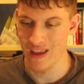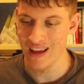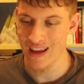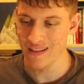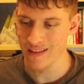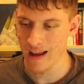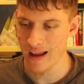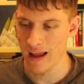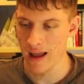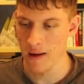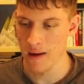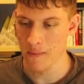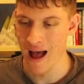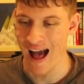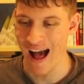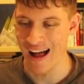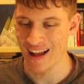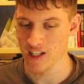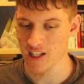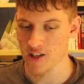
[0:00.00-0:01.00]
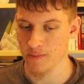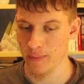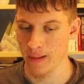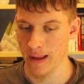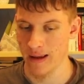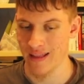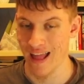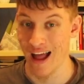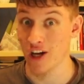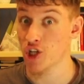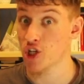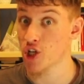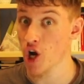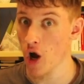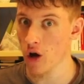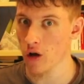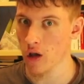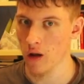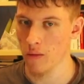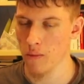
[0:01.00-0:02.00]
In the game, Hans played a
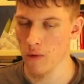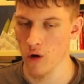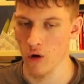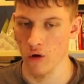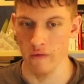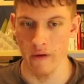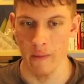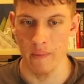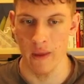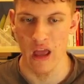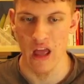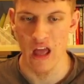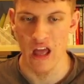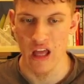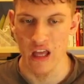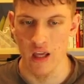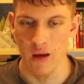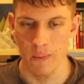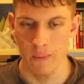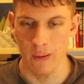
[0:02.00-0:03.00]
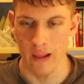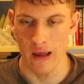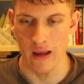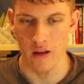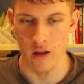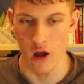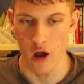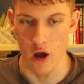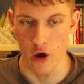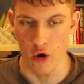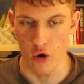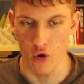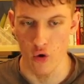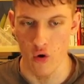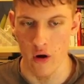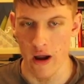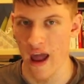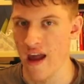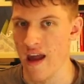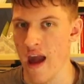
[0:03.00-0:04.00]
shocking move. He played
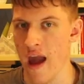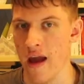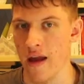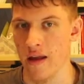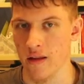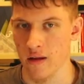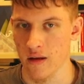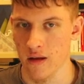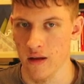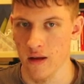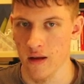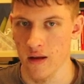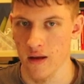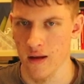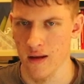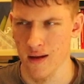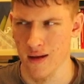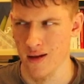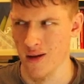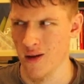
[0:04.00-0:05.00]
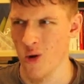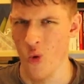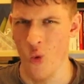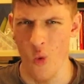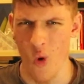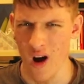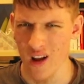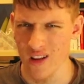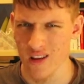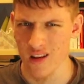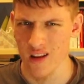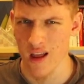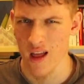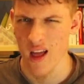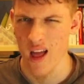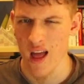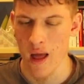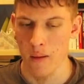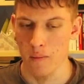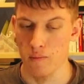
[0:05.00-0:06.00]
rook a8. What?
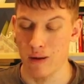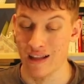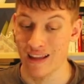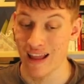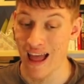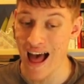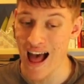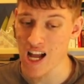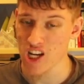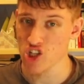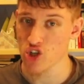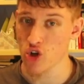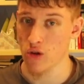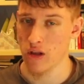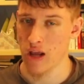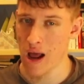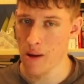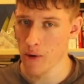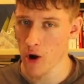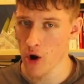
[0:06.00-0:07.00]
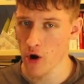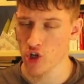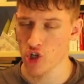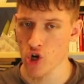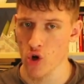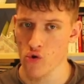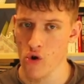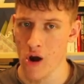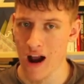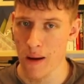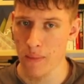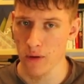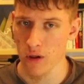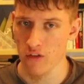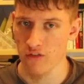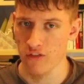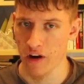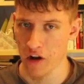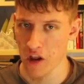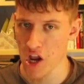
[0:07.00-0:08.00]
But actually, I'm going to show you a couple
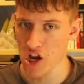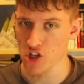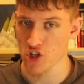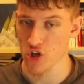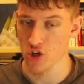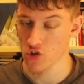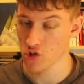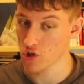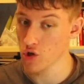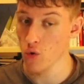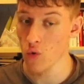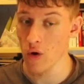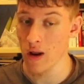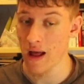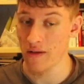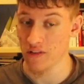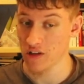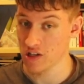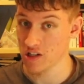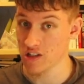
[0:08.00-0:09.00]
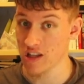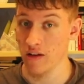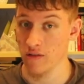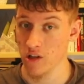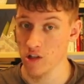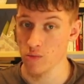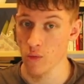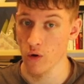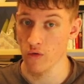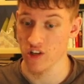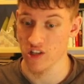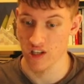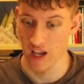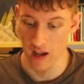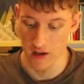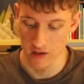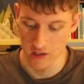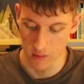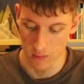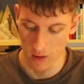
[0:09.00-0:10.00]
of variations. You will understand this move is
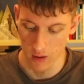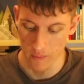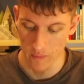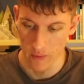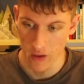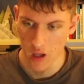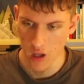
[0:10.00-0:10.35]
sensible.